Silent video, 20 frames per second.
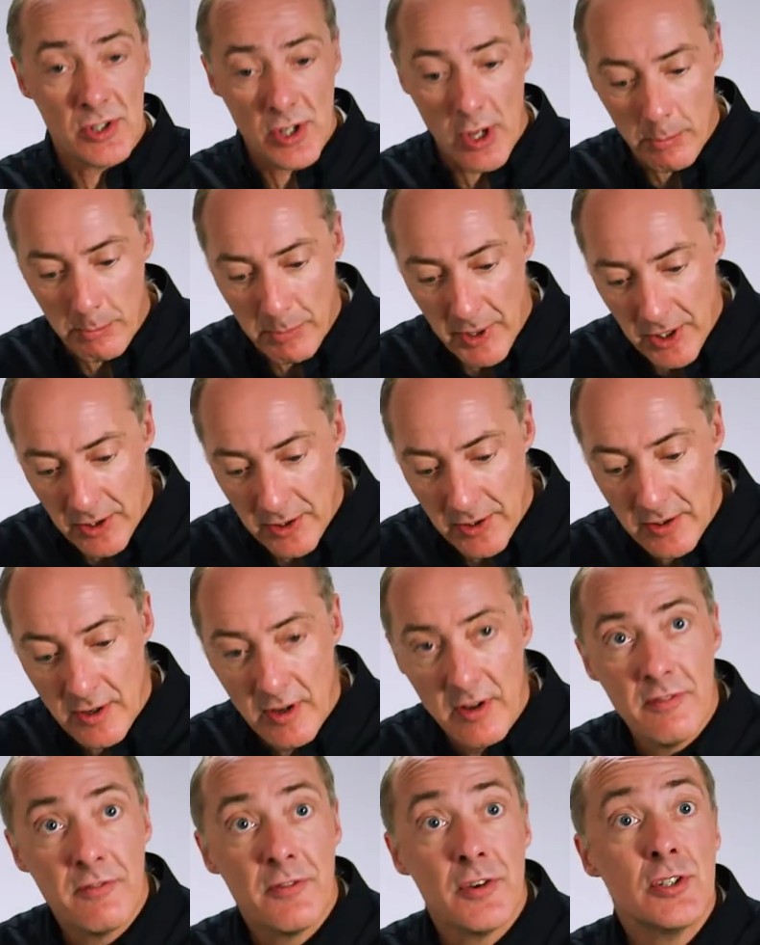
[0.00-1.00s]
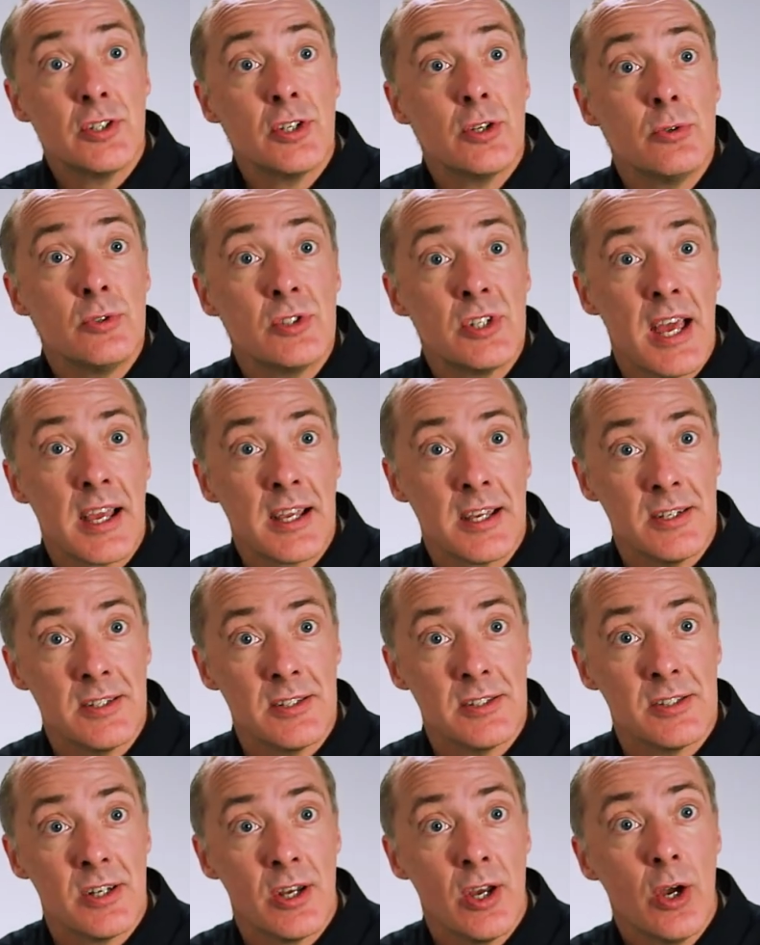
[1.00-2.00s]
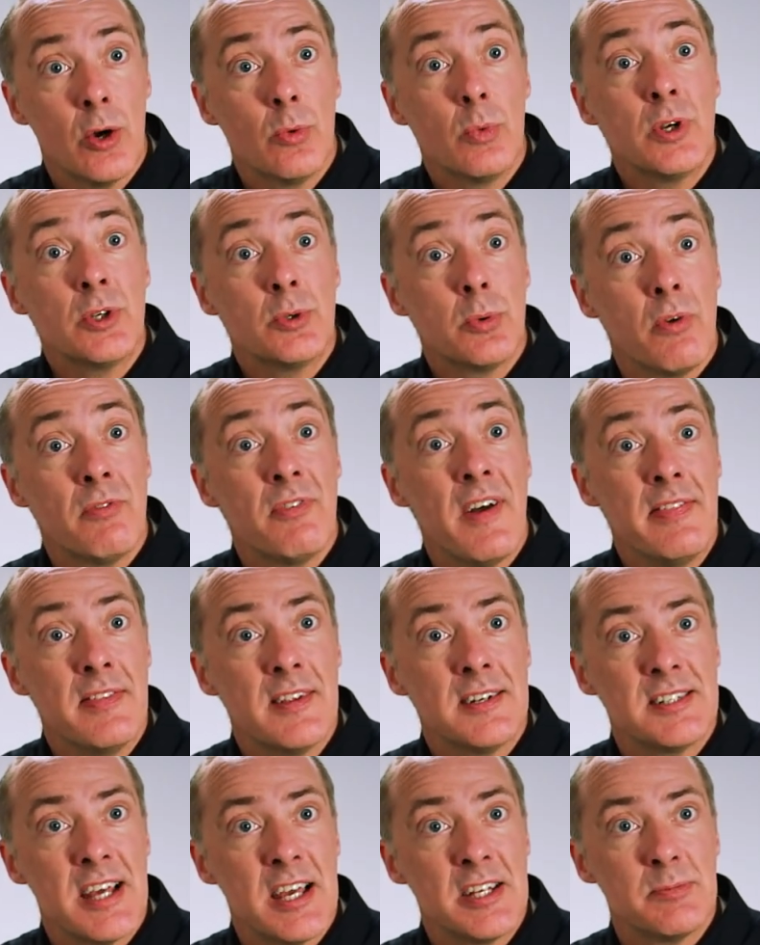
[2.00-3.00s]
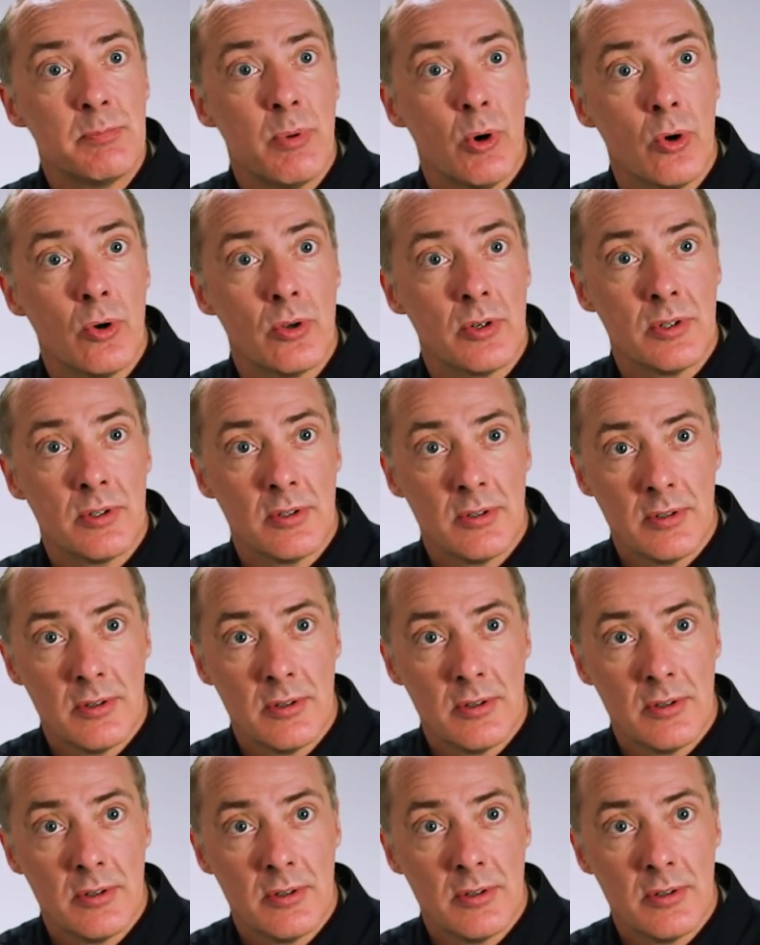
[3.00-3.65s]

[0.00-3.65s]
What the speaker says: the stop button for 2 seconds, which will vent the test port.